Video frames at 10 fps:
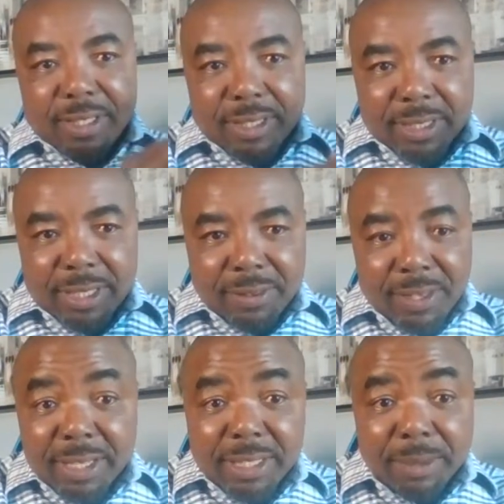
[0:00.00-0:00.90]
the
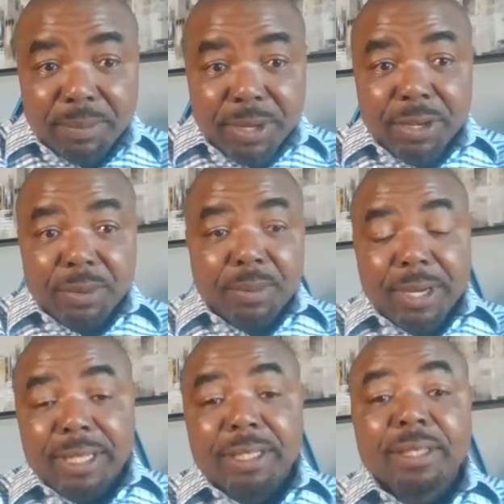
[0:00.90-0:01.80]
things that bring you
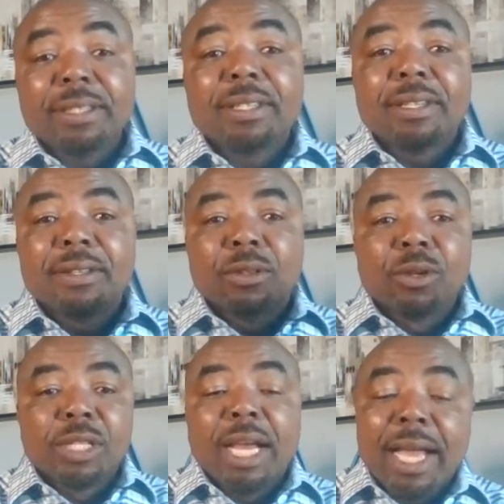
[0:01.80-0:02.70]
money,
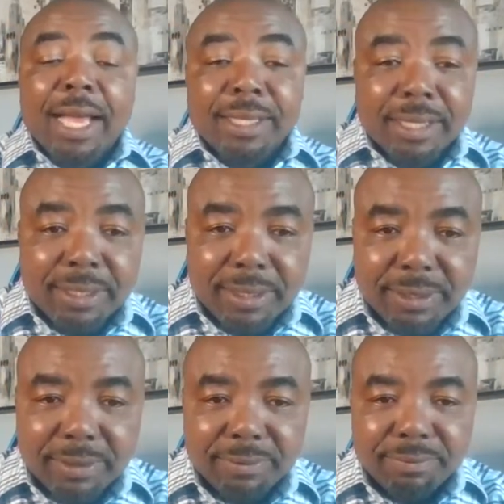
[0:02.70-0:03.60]
those are
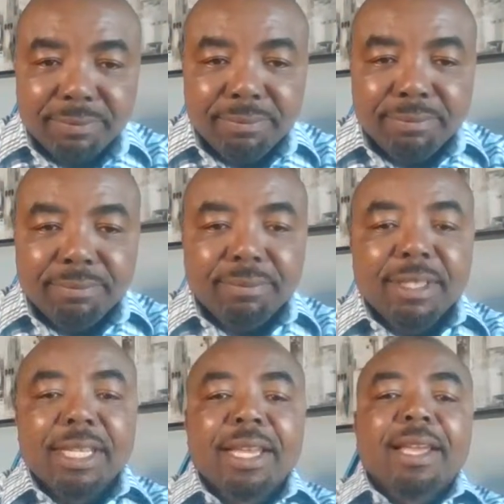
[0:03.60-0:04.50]
assets.
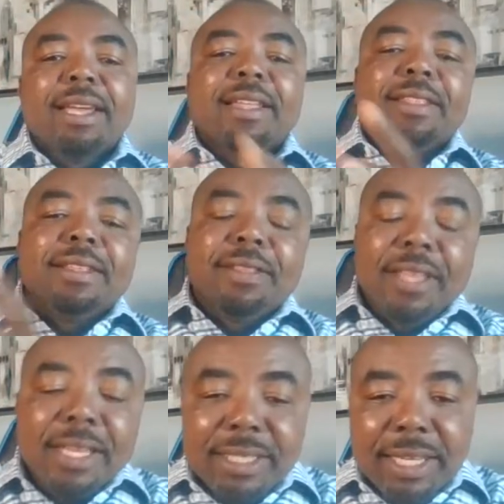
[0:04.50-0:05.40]
The
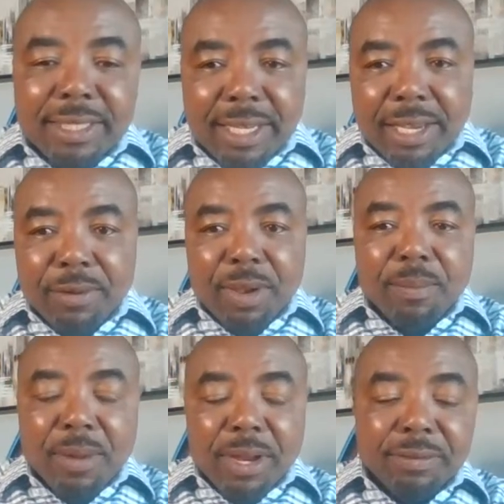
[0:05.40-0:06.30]
things that take away
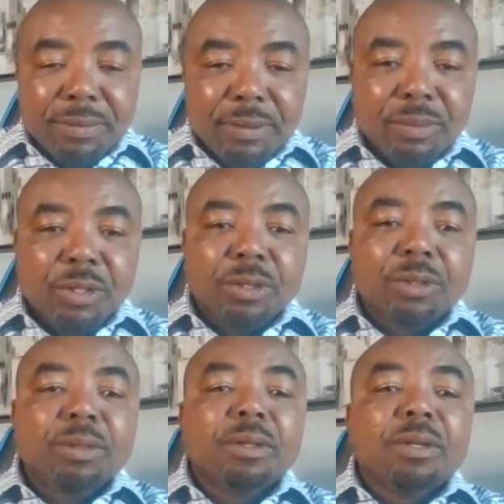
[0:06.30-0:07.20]
money from
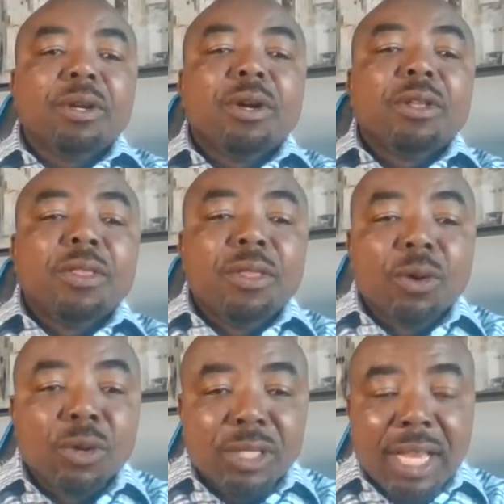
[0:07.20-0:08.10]
you,
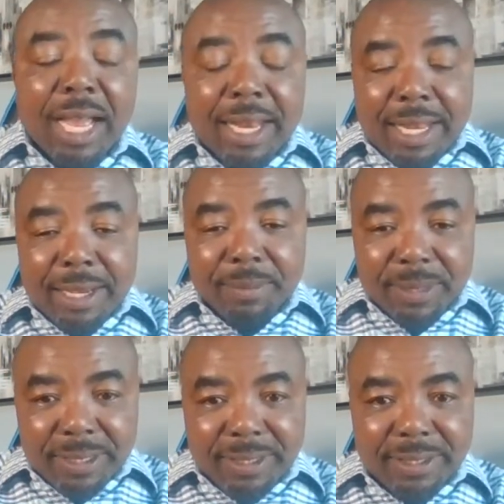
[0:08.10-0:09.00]
those are
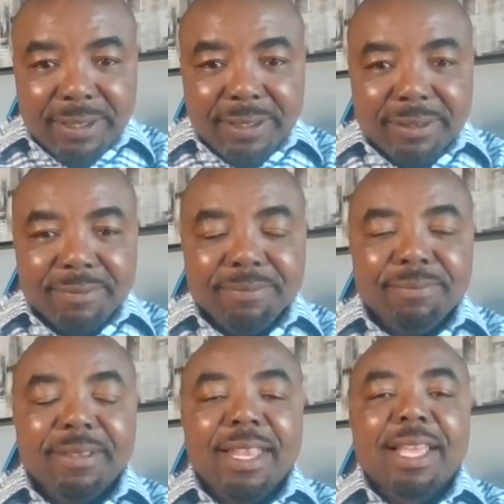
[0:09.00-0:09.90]
liabilities.
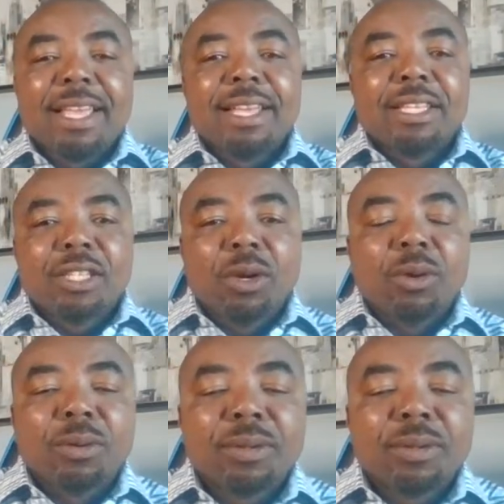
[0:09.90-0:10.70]
So,